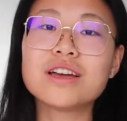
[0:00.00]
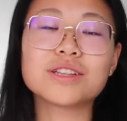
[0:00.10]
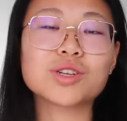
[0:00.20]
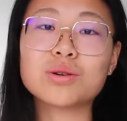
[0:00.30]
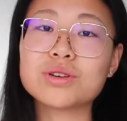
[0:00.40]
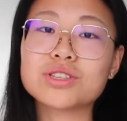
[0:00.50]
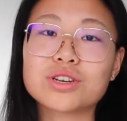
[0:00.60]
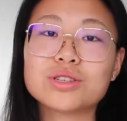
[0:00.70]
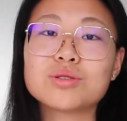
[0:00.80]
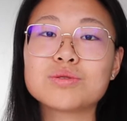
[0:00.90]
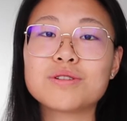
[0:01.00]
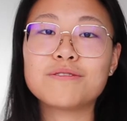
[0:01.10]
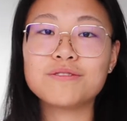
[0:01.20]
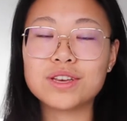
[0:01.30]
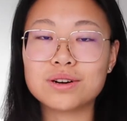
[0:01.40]
It's always good to
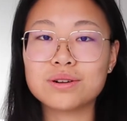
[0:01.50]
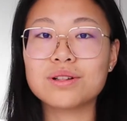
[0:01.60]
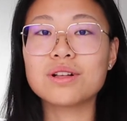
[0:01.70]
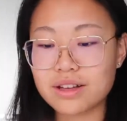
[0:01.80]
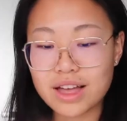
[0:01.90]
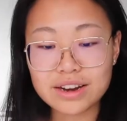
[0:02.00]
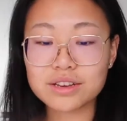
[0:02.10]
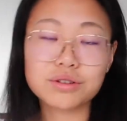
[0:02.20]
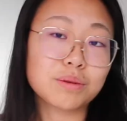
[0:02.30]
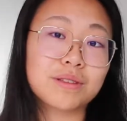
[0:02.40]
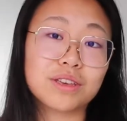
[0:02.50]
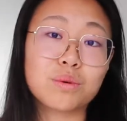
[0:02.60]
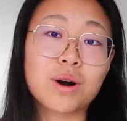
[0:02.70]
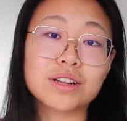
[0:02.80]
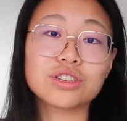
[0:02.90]
feel any grip that
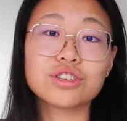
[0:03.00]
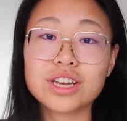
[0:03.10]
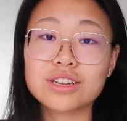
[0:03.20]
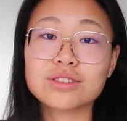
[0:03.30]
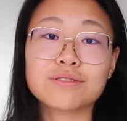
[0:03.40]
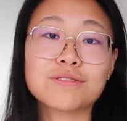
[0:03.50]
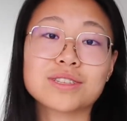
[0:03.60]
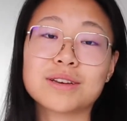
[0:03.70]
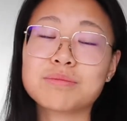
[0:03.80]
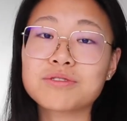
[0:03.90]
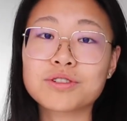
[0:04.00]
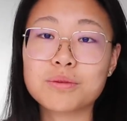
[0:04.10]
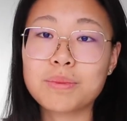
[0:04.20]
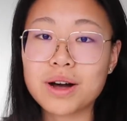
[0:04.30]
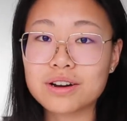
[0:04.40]
you want to change. So for example, for
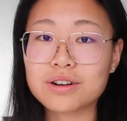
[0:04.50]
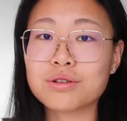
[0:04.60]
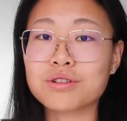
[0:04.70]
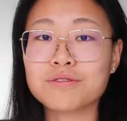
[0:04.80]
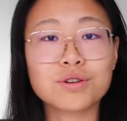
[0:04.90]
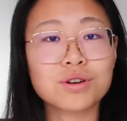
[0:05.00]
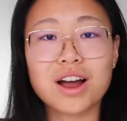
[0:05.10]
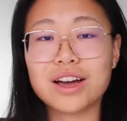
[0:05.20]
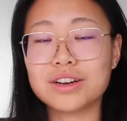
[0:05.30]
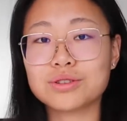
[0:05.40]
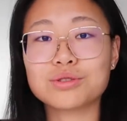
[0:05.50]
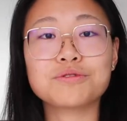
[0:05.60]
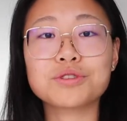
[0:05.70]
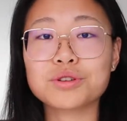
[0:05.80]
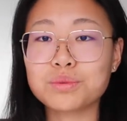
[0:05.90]
your putter or for your irons or
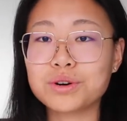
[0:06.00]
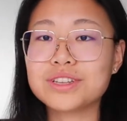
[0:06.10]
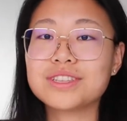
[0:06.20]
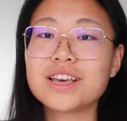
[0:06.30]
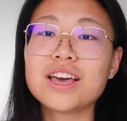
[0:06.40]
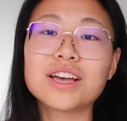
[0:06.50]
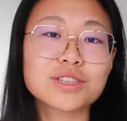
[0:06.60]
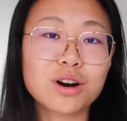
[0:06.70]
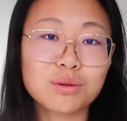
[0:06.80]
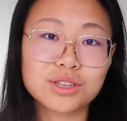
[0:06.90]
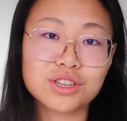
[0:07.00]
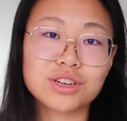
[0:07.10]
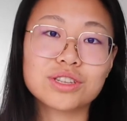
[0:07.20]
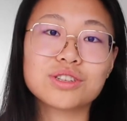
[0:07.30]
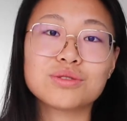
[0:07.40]
for your woods, it's always
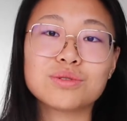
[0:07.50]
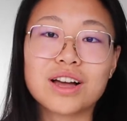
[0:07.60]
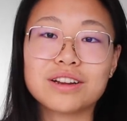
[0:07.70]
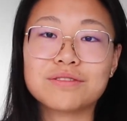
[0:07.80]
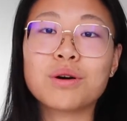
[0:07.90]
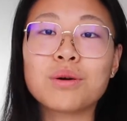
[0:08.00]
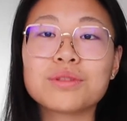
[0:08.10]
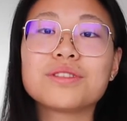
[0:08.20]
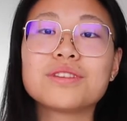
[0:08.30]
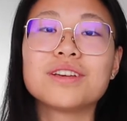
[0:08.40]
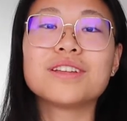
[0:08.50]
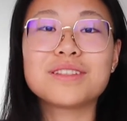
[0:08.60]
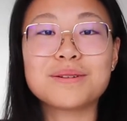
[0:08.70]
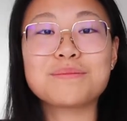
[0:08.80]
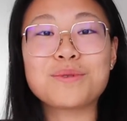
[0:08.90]
good to kind of hold
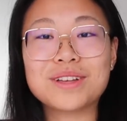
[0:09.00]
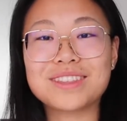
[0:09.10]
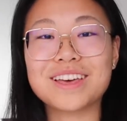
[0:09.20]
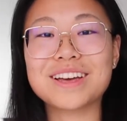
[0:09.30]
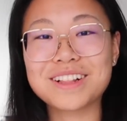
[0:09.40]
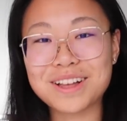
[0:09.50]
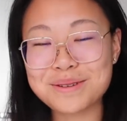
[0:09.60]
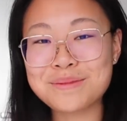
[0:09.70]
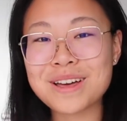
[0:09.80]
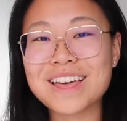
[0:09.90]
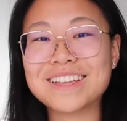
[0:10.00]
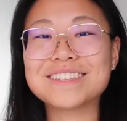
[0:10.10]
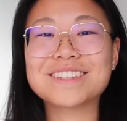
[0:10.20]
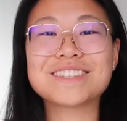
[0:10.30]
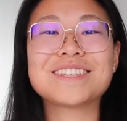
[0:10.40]
them with a club and
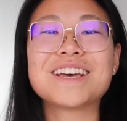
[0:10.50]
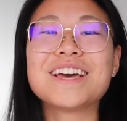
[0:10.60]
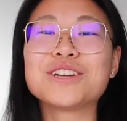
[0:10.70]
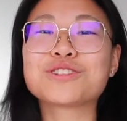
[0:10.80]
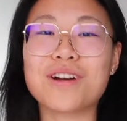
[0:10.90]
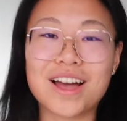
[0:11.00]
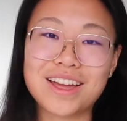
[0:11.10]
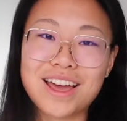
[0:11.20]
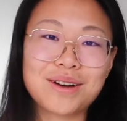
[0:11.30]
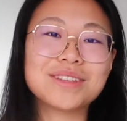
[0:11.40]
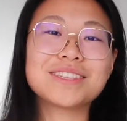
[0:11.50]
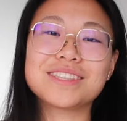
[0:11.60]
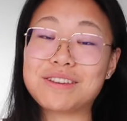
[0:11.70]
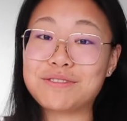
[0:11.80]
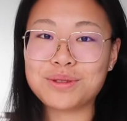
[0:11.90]
just try it out and
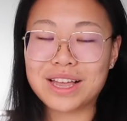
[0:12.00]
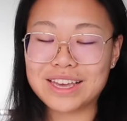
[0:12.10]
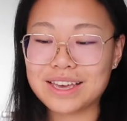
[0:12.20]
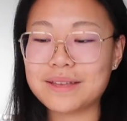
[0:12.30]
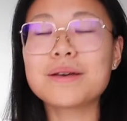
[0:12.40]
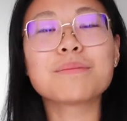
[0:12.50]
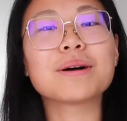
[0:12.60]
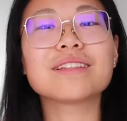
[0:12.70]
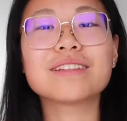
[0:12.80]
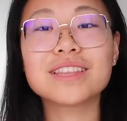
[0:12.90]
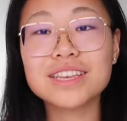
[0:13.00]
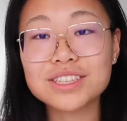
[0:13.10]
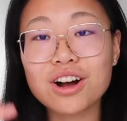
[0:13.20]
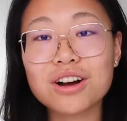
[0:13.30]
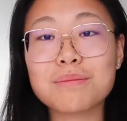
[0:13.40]
see if you like it. But
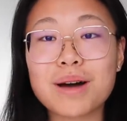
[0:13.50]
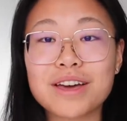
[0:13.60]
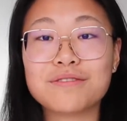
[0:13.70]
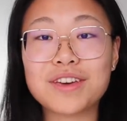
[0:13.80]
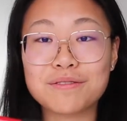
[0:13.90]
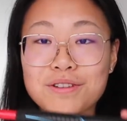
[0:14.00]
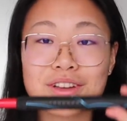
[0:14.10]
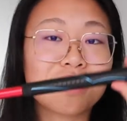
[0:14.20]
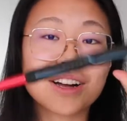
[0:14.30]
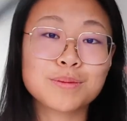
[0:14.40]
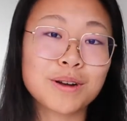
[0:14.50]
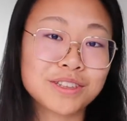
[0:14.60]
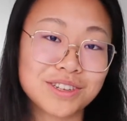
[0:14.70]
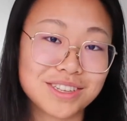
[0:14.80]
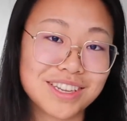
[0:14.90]
these are my favorite, not
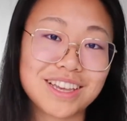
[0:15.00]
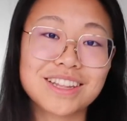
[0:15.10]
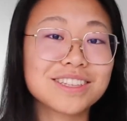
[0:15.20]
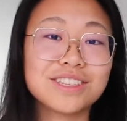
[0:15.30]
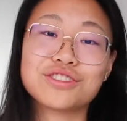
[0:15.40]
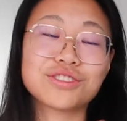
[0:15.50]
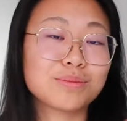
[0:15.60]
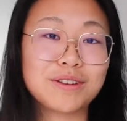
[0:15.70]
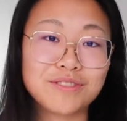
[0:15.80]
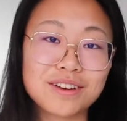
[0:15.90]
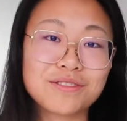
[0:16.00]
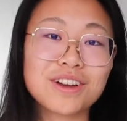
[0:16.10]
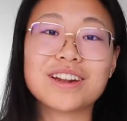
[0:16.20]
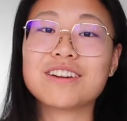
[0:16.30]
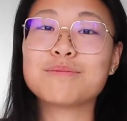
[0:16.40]
sponsored to say this, these are just my
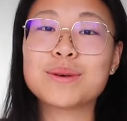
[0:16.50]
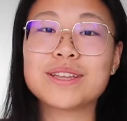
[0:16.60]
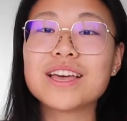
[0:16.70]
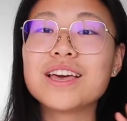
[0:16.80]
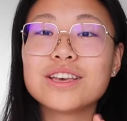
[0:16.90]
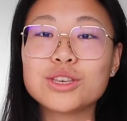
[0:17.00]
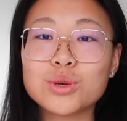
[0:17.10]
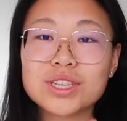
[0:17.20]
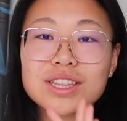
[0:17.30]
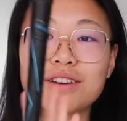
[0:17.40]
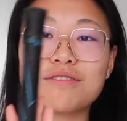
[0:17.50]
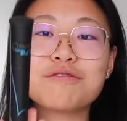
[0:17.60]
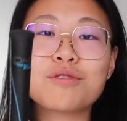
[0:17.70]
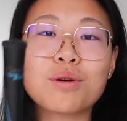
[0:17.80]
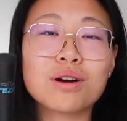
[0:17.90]
favorite, and I've been using them
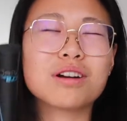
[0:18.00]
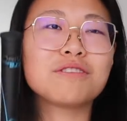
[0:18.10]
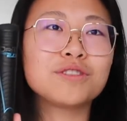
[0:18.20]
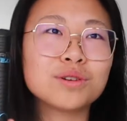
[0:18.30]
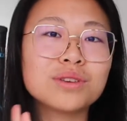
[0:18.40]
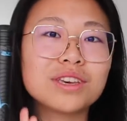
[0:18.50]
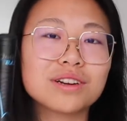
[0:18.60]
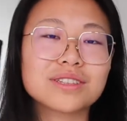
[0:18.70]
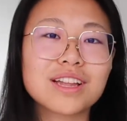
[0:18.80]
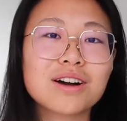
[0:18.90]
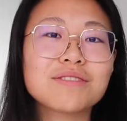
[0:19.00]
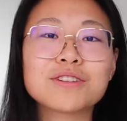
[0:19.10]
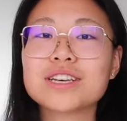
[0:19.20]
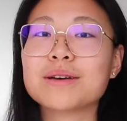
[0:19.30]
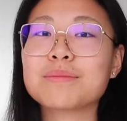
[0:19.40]
for a few years now.
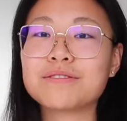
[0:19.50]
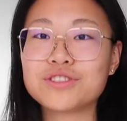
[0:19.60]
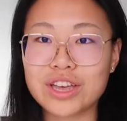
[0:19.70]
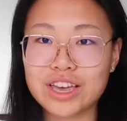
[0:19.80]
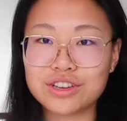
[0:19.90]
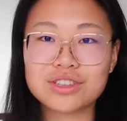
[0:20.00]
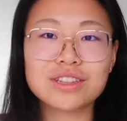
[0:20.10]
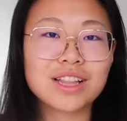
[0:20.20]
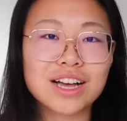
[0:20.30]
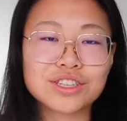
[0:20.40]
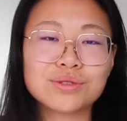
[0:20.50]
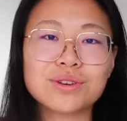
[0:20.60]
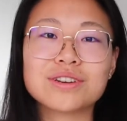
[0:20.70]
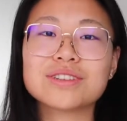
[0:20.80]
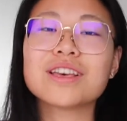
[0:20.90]
Every time I've changed in the last 2
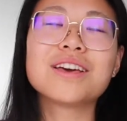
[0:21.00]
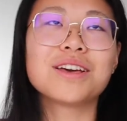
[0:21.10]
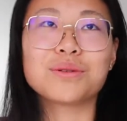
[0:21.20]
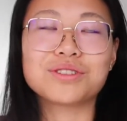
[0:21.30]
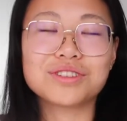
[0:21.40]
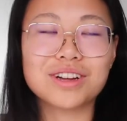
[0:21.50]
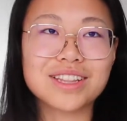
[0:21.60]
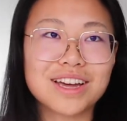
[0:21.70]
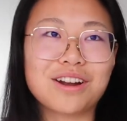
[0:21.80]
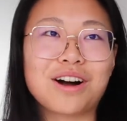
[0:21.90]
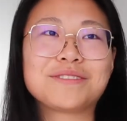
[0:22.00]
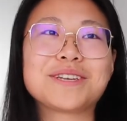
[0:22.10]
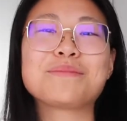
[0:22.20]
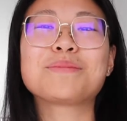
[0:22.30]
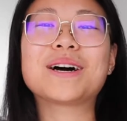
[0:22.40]
years, which is not that
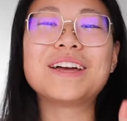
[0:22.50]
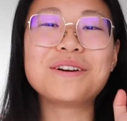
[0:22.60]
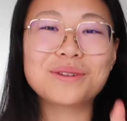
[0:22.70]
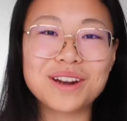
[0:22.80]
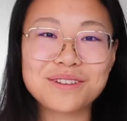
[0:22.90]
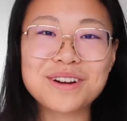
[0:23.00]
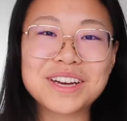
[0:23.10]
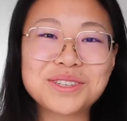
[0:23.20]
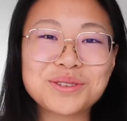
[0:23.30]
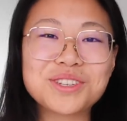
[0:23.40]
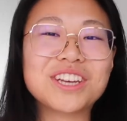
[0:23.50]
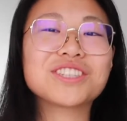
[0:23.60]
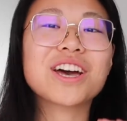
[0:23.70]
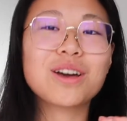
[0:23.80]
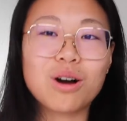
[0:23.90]
often, but whenever I do
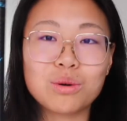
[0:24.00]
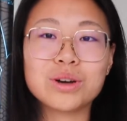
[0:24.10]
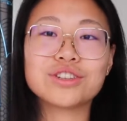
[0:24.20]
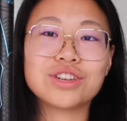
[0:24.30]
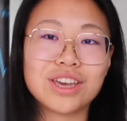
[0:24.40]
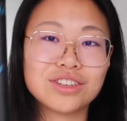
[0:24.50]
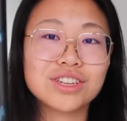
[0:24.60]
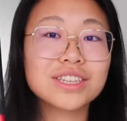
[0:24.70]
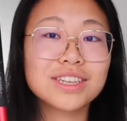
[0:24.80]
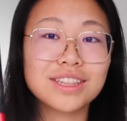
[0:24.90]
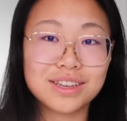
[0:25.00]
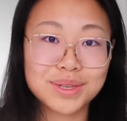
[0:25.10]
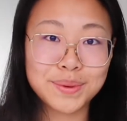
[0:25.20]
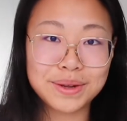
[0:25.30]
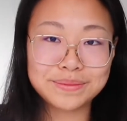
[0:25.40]
change, I always change it to
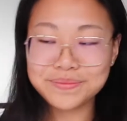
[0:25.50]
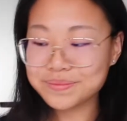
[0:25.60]
this one.